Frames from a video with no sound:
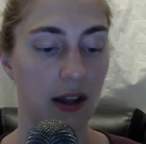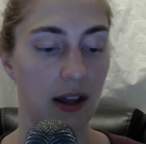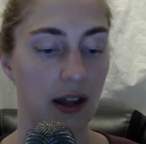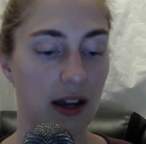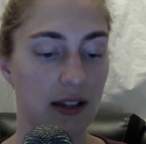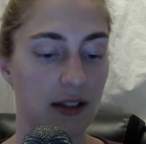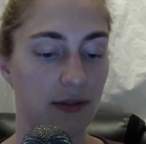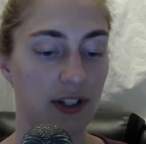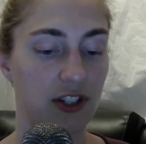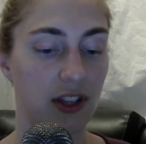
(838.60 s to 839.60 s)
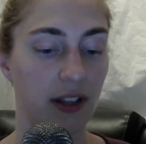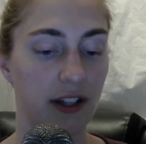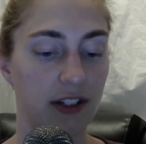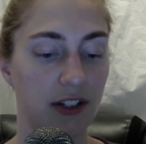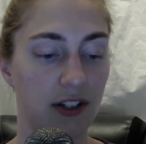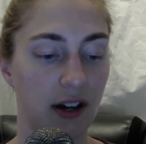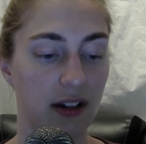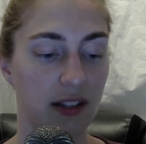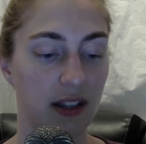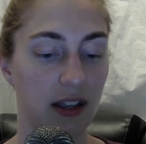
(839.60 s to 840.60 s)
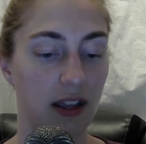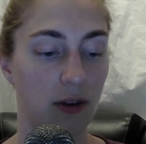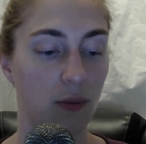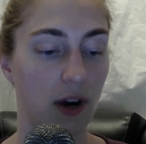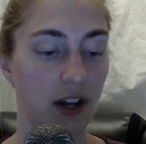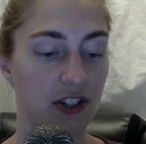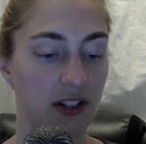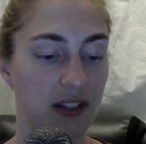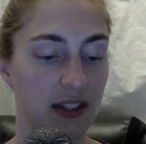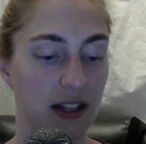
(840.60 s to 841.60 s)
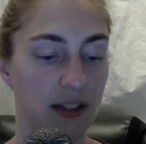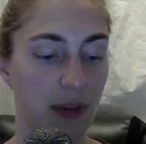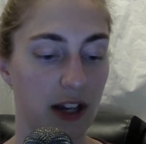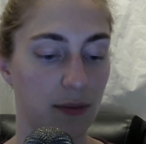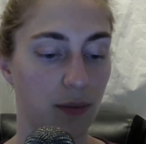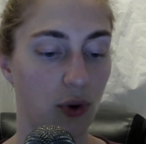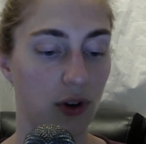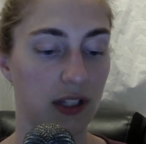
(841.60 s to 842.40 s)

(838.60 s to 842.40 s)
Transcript: As he reached the London docks, he'd watched his suspect board the